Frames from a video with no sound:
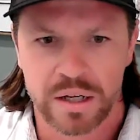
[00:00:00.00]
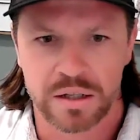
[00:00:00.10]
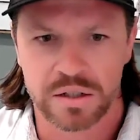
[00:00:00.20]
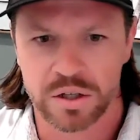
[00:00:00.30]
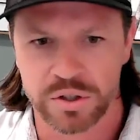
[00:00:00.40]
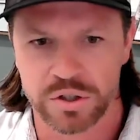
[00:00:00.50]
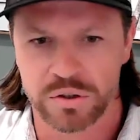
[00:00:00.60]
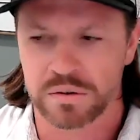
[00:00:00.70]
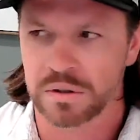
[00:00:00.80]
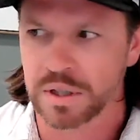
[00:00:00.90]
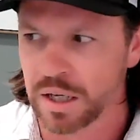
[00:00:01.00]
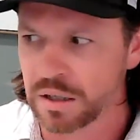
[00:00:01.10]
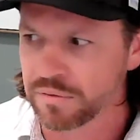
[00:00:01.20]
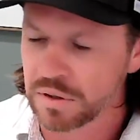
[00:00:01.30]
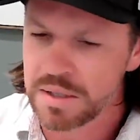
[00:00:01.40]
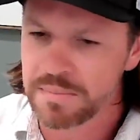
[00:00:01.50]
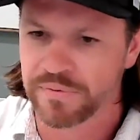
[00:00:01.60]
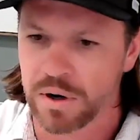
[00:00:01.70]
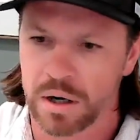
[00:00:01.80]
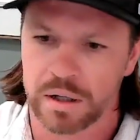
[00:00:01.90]
You're kind of
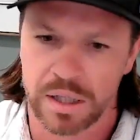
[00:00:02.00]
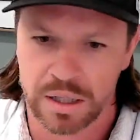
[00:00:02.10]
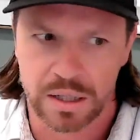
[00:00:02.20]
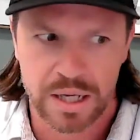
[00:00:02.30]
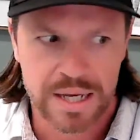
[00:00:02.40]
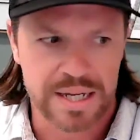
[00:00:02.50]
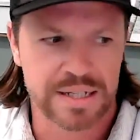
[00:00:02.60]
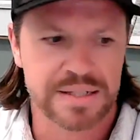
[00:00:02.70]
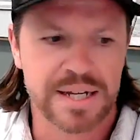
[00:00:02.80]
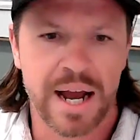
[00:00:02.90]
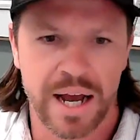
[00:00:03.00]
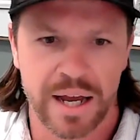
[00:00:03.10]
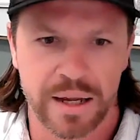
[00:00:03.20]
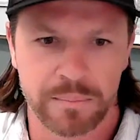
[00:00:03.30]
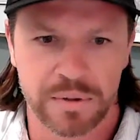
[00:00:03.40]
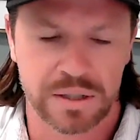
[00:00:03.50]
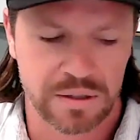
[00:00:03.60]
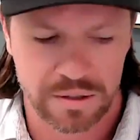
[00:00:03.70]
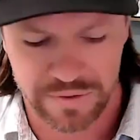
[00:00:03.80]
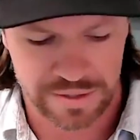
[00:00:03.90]
leapfrogging in time. Like
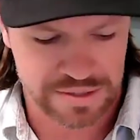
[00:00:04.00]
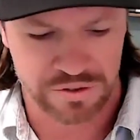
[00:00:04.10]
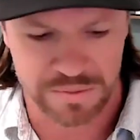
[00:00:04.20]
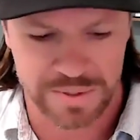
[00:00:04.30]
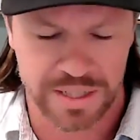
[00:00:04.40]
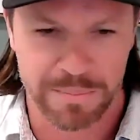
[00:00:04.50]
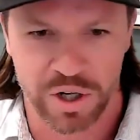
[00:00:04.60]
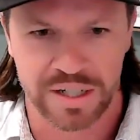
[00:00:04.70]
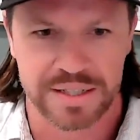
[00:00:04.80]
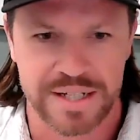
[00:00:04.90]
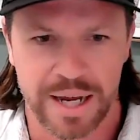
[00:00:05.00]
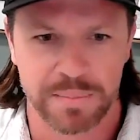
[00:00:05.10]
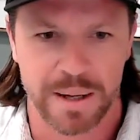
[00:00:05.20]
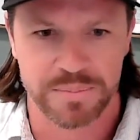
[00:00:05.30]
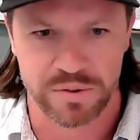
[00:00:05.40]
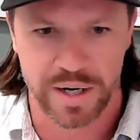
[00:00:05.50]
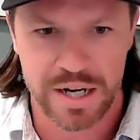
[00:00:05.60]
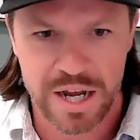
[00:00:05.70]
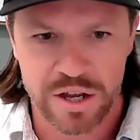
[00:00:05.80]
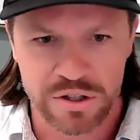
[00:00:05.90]
think of it, it's almost like a marketing time capsule,
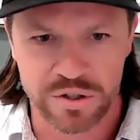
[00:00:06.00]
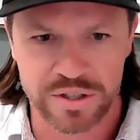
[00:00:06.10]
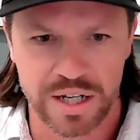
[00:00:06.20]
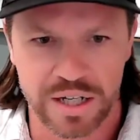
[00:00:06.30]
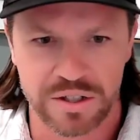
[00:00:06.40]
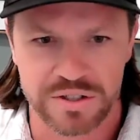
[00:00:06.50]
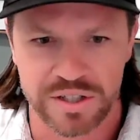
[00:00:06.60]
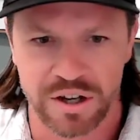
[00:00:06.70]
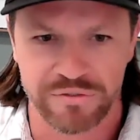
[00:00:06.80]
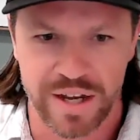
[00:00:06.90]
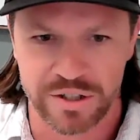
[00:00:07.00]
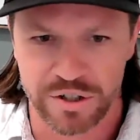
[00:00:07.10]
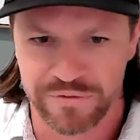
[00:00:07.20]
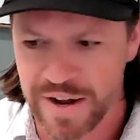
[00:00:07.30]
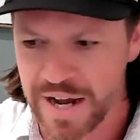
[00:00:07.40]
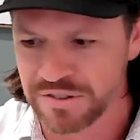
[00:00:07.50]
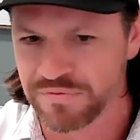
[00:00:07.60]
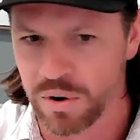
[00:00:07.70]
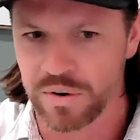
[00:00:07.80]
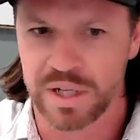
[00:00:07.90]
right? You're taking yourself and you're fast
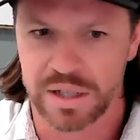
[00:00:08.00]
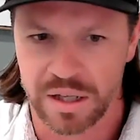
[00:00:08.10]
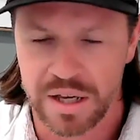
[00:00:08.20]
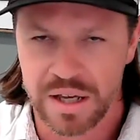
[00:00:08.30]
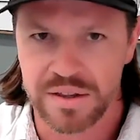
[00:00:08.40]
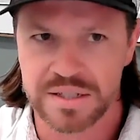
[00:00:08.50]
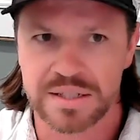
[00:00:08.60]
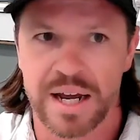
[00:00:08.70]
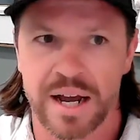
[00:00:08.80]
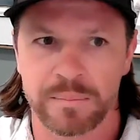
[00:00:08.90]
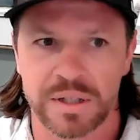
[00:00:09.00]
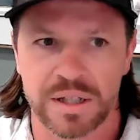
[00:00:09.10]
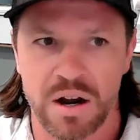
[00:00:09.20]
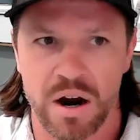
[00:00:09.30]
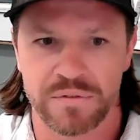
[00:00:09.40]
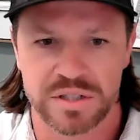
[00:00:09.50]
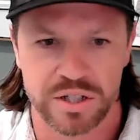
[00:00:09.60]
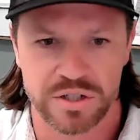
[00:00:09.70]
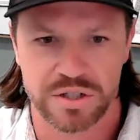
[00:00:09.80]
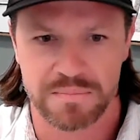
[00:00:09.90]
forwarding this time that the
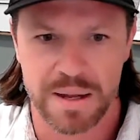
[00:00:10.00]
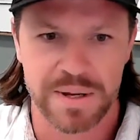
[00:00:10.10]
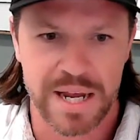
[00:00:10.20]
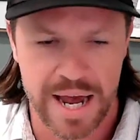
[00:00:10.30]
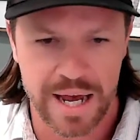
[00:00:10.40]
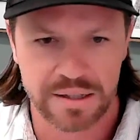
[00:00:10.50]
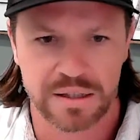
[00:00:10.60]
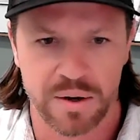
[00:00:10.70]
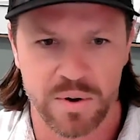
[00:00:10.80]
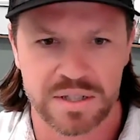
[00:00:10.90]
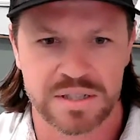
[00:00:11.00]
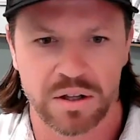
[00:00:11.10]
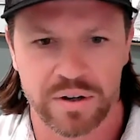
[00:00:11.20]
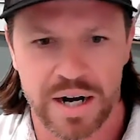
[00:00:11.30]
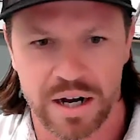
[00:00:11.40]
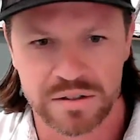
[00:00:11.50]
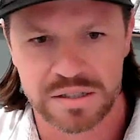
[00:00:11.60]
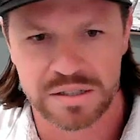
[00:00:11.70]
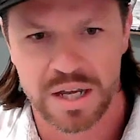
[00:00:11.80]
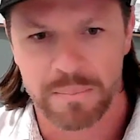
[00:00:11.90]
conversation maybe had that they want to sell their
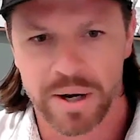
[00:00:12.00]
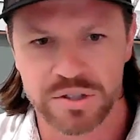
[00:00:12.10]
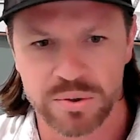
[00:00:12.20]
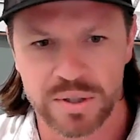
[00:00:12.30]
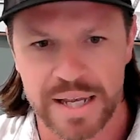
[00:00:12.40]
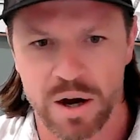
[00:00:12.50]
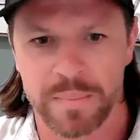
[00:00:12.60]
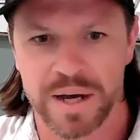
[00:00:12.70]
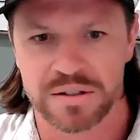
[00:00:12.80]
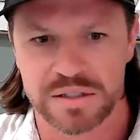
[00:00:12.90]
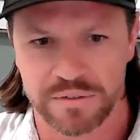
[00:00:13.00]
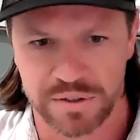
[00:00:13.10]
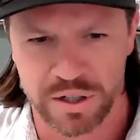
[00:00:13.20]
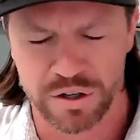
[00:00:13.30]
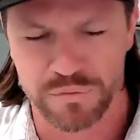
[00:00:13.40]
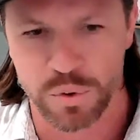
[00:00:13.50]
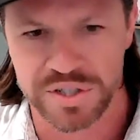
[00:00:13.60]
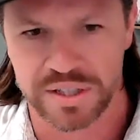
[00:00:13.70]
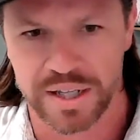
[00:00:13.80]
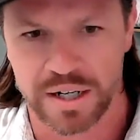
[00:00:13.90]
house by doing the outbound stuff and kind of
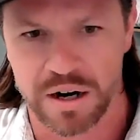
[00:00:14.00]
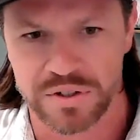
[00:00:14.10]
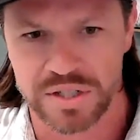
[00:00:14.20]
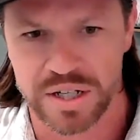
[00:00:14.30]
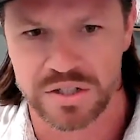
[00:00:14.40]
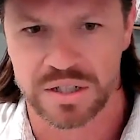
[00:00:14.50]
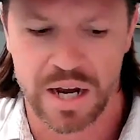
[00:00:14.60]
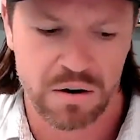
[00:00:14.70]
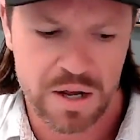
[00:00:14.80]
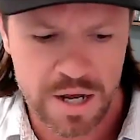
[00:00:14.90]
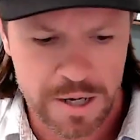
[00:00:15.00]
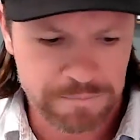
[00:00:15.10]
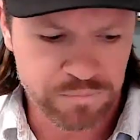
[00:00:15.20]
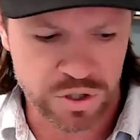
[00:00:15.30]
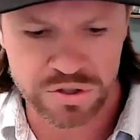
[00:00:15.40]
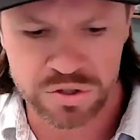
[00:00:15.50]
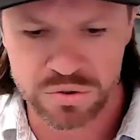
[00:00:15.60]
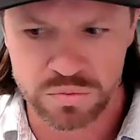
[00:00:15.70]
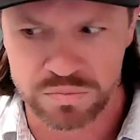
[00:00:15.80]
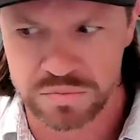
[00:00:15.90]
forcing that conversation. Now, there's
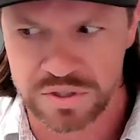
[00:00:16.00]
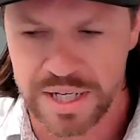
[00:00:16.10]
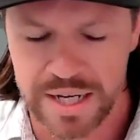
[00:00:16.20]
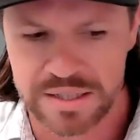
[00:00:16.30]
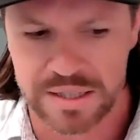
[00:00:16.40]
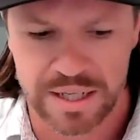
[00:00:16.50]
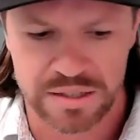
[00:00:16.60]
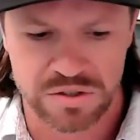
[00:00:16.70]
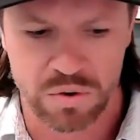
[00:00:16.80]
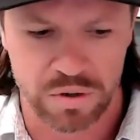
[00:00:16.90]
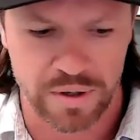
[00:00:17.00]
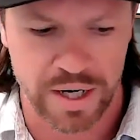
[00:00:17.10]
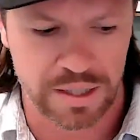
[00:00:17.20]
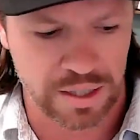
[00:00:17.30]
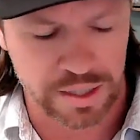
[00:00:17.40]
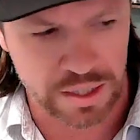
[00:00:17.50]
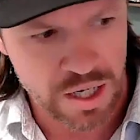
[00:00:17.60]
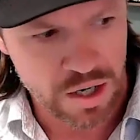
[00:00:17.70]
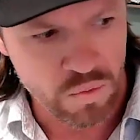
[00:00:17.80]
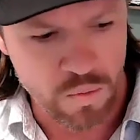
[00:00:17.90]
2 sides to that sword, right? Like
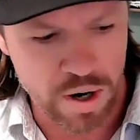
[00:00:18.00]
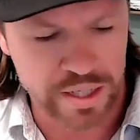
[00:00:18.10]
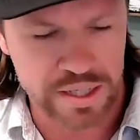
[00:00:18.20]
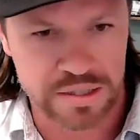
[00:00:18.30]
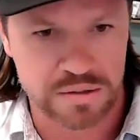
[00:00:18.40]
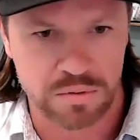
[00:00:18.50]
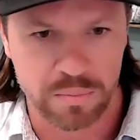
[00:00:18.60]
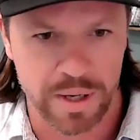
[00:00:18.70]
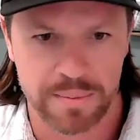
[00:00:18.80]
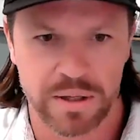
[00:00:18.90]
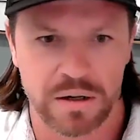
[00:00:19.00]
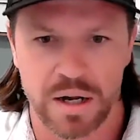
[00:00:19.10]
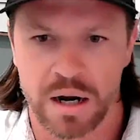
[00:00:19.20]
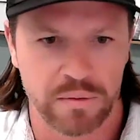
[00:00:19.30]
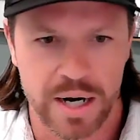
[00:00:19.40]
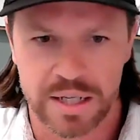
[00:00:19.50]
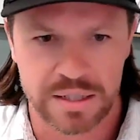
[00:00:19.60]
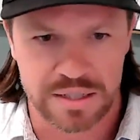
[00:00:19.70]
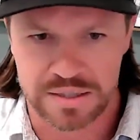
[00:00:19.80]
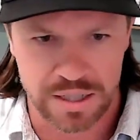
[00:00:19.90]
one is, well, maybe they're not ready
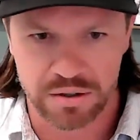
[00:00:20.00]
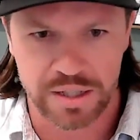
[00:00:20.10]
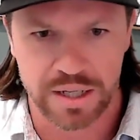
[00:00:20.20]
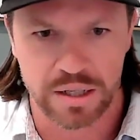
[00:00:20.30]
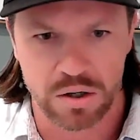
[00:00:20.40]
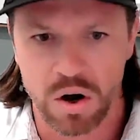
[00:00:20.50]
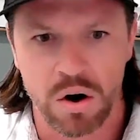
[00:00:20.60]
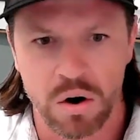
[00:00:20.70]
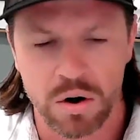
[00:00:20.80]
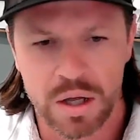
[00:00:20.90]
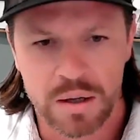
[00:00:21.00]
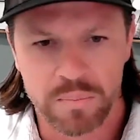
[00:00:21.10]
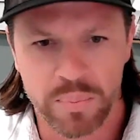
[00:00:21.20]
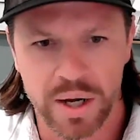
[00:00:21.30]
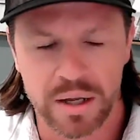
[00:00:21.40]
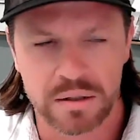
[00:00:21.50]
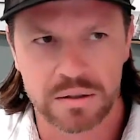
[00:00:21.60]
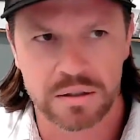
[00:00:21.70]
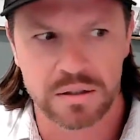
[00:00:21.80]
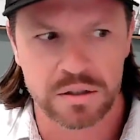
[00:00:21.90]
to sell yet at all, but
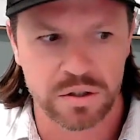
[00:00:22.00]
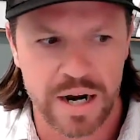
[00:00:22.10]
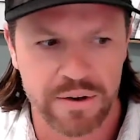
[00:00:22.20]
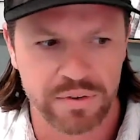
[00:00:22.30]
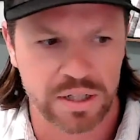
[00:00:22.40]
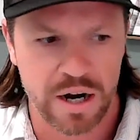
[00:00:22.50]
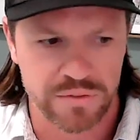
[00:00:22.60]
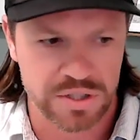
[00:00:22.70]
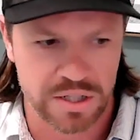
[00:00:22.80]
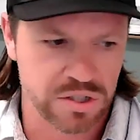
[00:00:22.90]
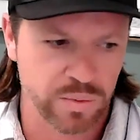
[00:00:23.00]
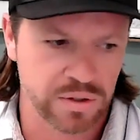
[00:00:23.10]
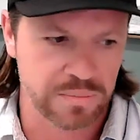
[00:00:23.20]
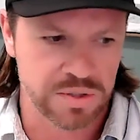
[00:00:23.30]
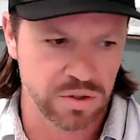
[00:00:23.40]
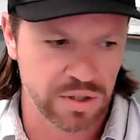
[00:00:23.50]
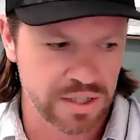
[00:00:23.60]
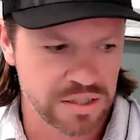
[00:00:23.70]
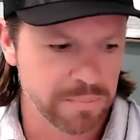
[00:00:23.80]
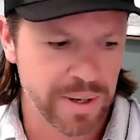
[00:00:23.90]
you're having a conversation with them,
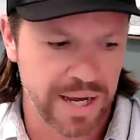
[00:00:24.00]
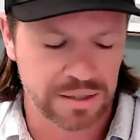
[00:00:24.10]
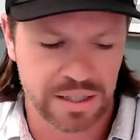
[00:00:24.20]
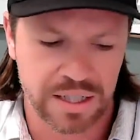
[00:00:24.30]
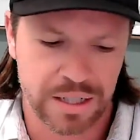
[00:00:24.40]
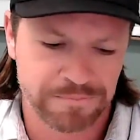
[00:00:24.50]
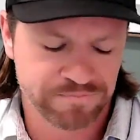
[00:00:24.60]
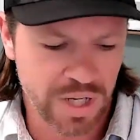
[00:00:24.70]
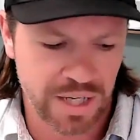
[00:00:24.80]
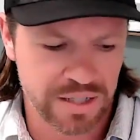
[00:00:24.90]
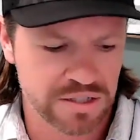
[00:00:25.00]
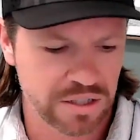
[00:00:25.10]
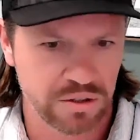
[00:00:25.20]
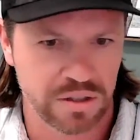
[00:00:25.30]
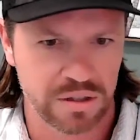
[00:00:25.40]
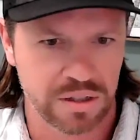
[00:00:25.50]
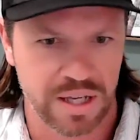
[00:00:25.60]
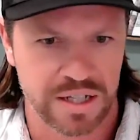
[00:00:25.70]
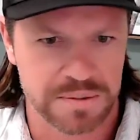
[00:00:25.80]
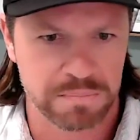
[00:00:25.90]
think it's a bad lead. Not necessarily the
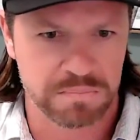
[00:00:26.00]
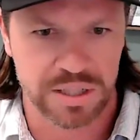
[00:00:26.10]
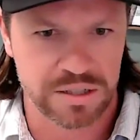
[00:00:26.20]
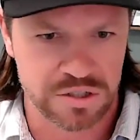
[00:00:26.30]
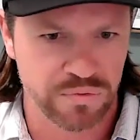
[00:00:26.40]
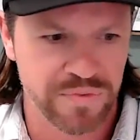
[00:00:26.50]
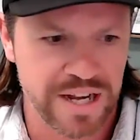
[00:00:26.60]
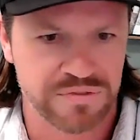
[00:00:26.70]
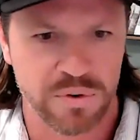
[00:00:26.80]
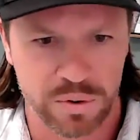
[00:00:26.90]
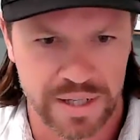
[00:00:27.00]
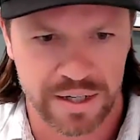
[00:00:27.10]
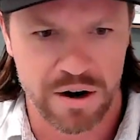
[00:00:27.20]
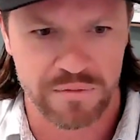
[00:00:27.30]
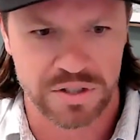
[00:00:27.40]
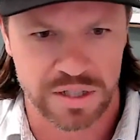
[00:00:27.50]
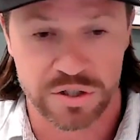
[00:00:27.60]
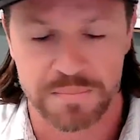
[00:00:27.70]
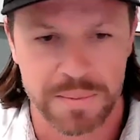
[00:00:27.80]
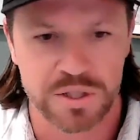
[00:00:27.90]
case, because you fast forwarded that
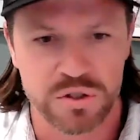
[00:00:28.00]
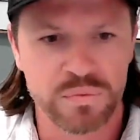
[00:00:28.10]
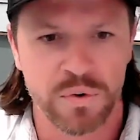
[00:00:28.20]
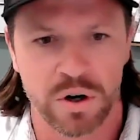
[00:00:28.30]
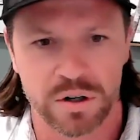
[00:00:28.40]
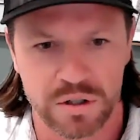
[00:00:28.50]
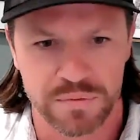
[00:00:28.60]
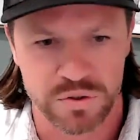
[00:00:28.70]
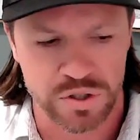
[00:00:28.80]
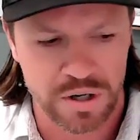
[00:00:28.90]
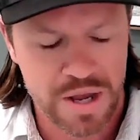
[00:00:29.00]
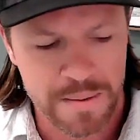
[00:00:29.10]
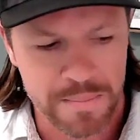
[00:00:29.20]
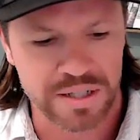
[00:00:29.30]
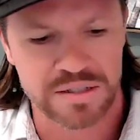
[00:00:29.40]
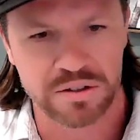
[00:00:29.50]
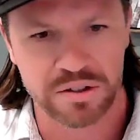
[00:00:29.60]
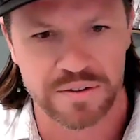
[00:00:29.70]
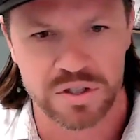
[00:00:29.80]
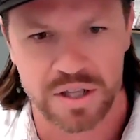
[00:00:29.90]
conversation maybe too far into the future, but it still
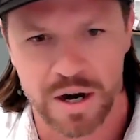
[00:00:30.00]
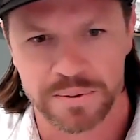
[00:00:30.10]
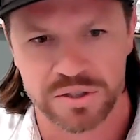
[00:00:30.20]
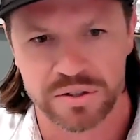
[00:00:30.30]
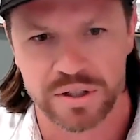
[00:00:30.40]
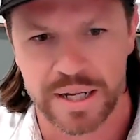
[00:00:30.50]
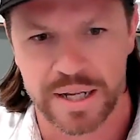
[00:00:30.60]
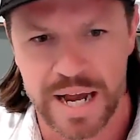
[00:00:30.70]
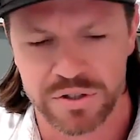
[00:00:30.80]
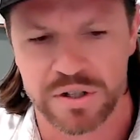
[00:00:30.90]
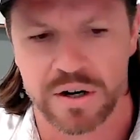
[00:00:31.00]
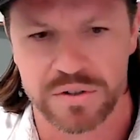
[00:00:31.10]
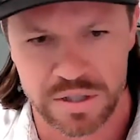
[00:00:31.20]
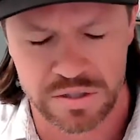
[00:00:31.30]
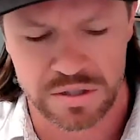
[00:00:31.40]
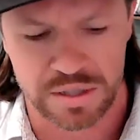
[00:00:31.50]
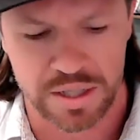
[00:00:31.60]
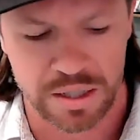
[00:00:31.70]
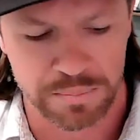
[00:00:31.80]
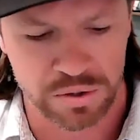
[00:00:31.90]
gives you the opportunity to have those conversations and
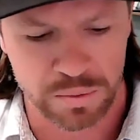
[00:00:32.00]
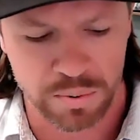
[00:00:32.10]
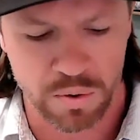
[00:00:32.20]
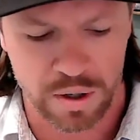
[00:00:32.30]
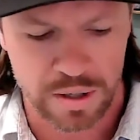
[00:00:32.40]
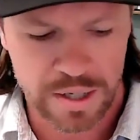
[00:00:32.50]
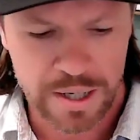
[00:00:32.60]
kind of build rapport.